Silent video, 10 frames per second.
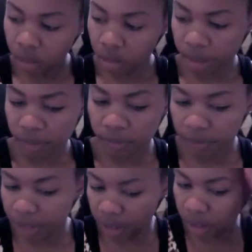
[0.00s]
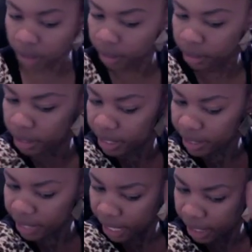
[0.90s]
I can feel on this
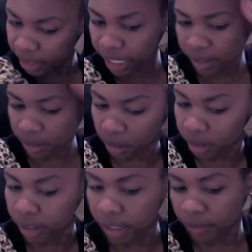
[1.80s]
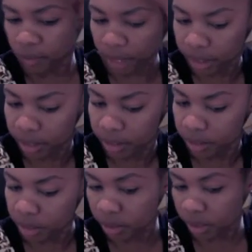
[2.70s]
side it hasn't gotten enough wetness, so
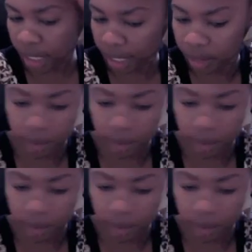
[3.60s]
I'm just going to add a